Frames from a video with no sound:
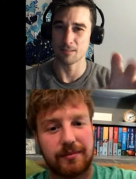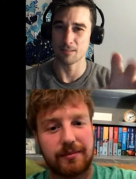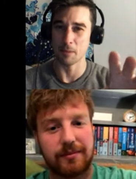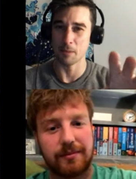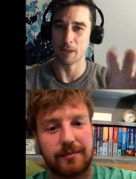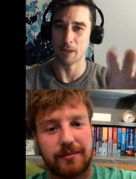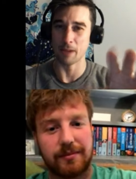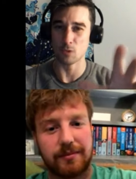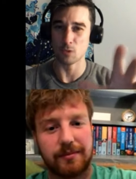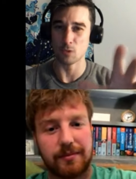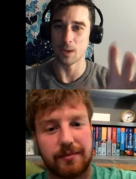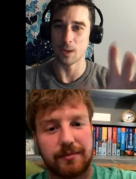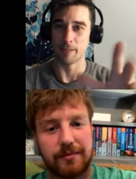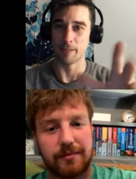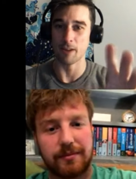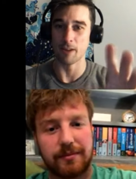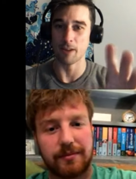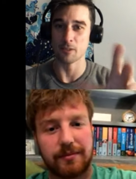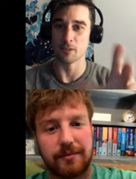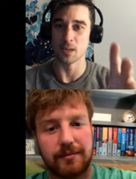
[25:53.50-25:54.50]
Speaker 1: about
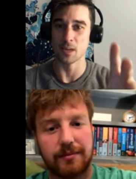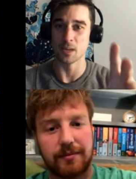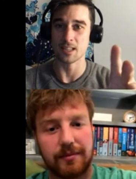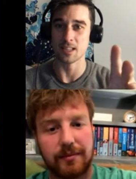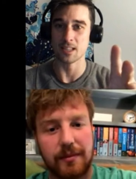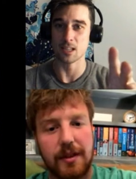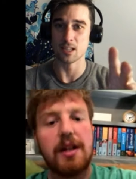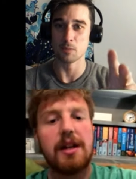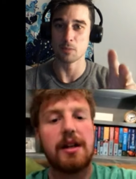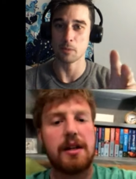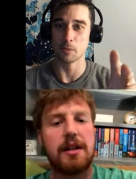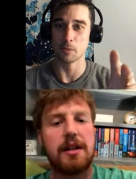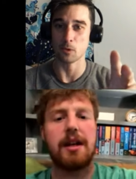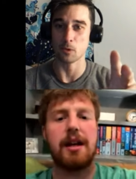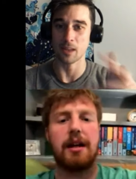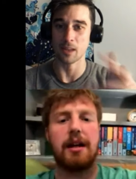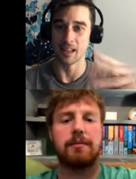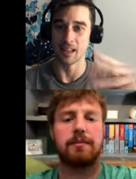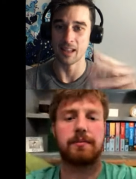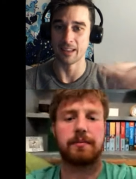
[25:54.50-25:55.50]
25, 26 people
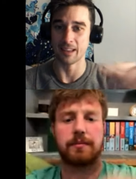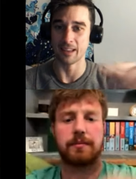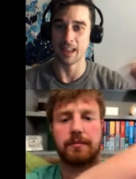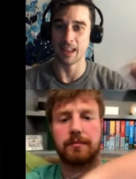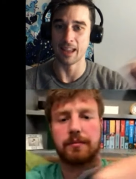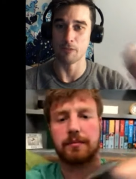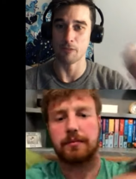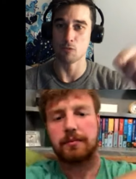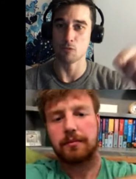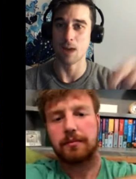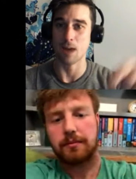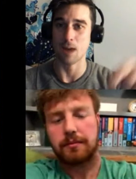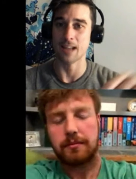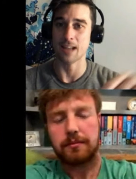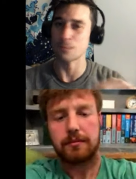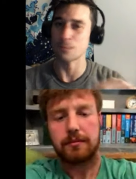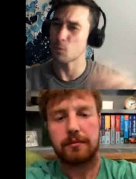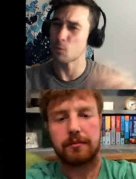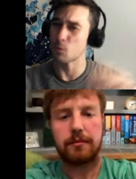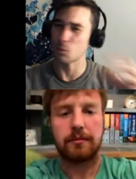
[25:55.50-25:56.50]
yeah. g- gave you
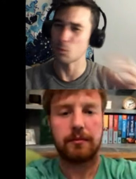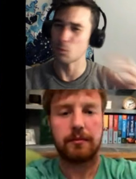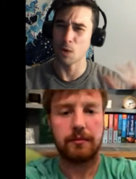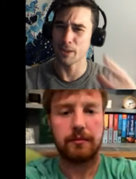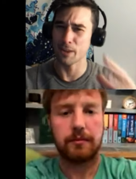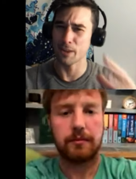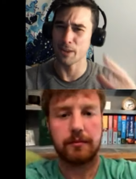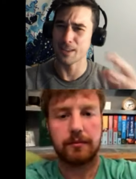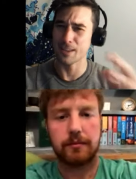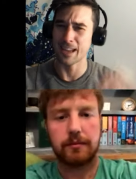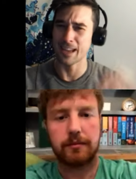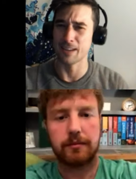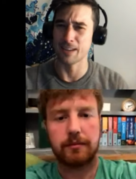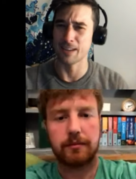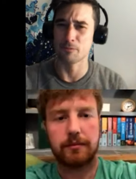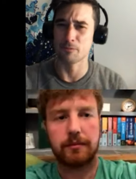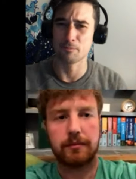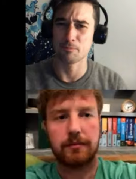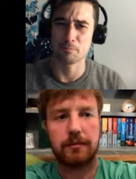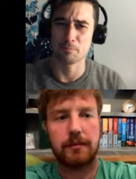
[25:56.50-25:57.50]
rides. What other kind
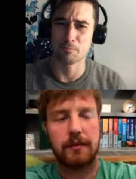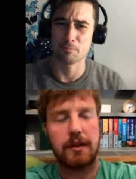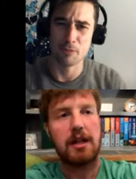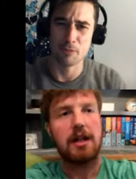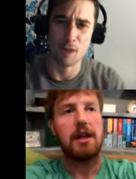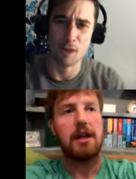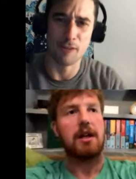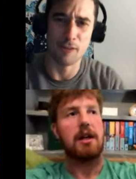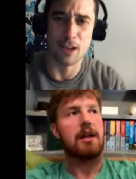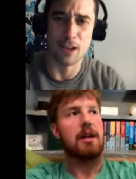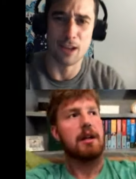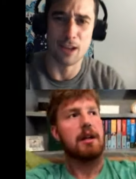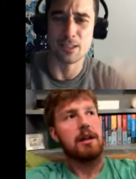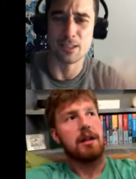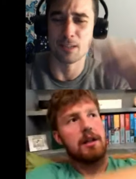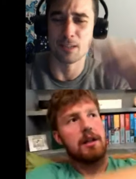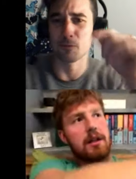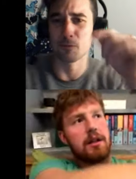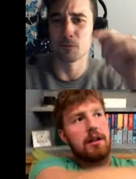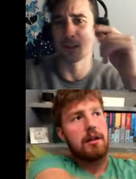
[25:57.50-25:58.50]
of profiles
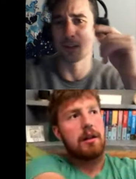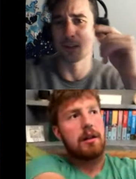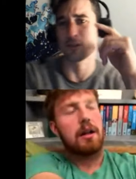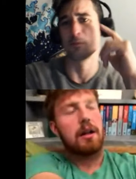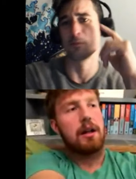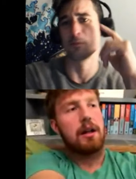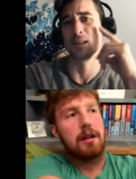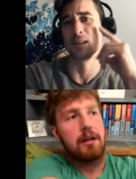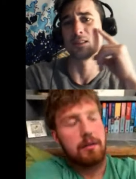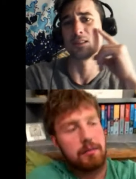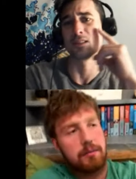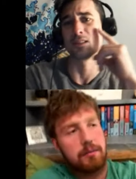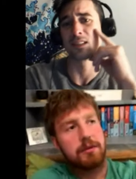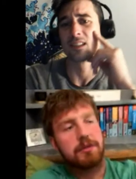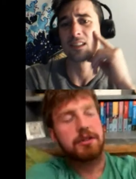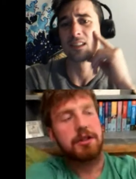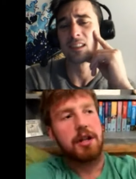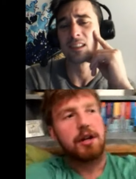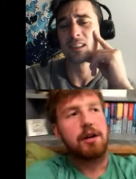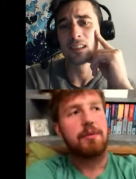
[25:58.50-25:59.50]
did did you meet?
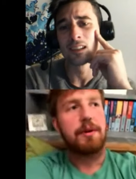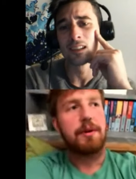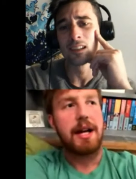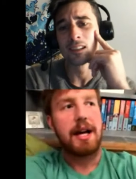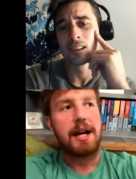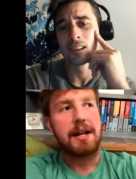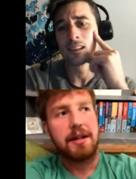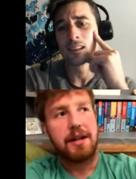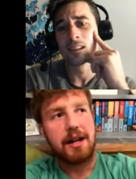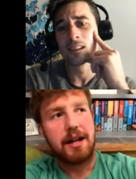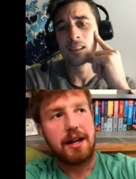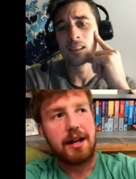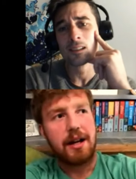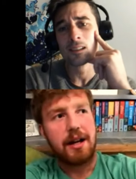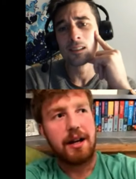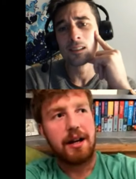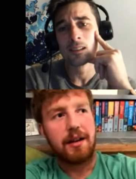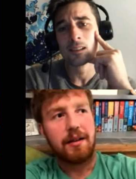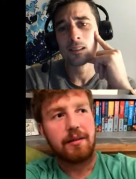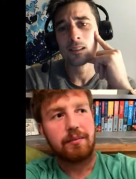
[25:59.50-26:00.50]
Speaker 2: So we had
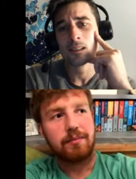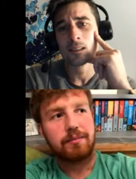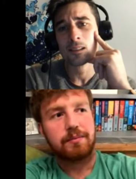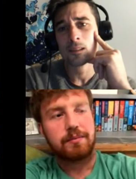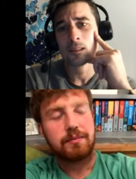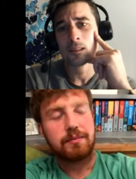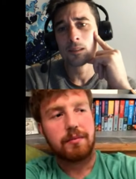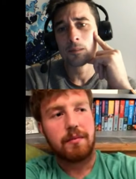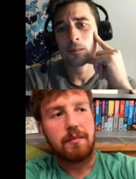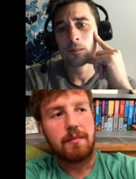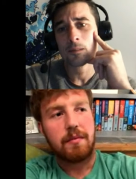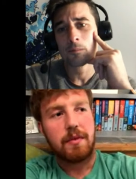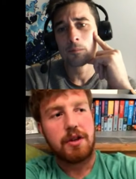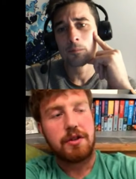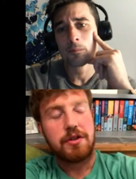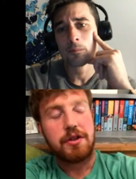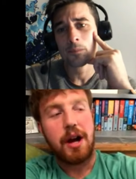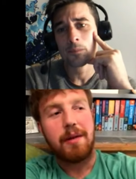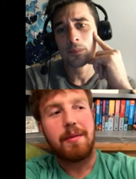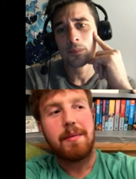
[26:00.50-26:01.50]
a.
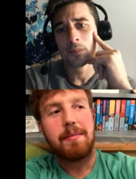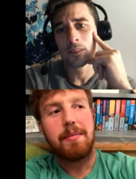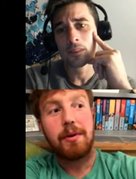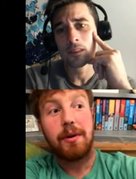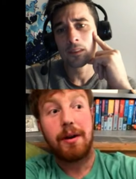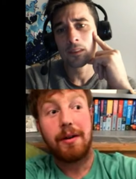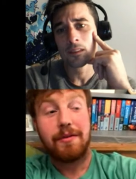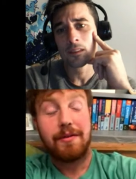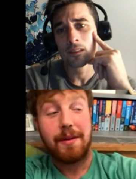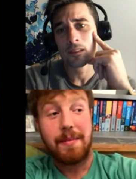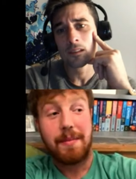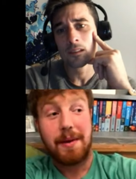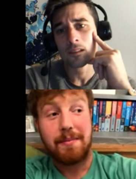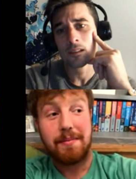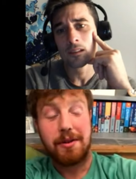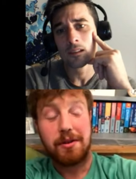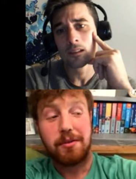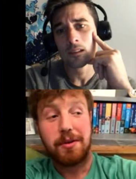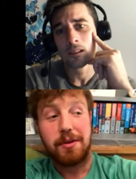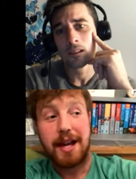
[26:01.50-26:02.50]
So I remember I remember we